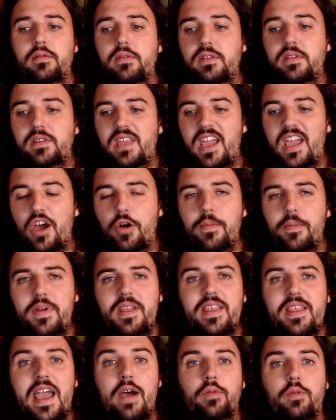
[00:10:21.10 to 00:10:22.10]
Tell me
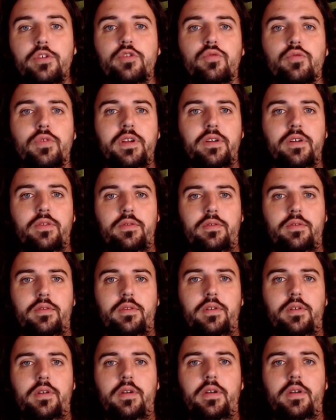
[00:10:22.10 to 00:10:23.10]
that was real.
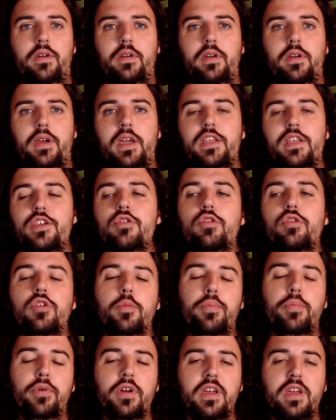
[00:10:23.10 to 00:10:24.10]
And you could
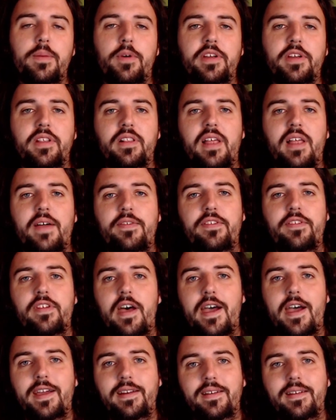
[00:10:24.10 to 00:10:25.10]
put him on the left
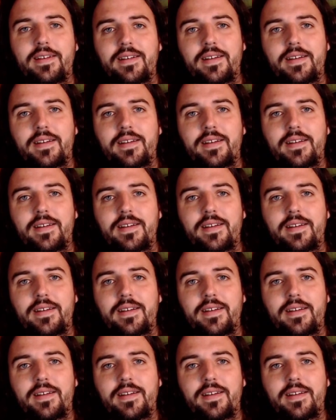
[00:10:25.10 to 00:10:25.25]
side.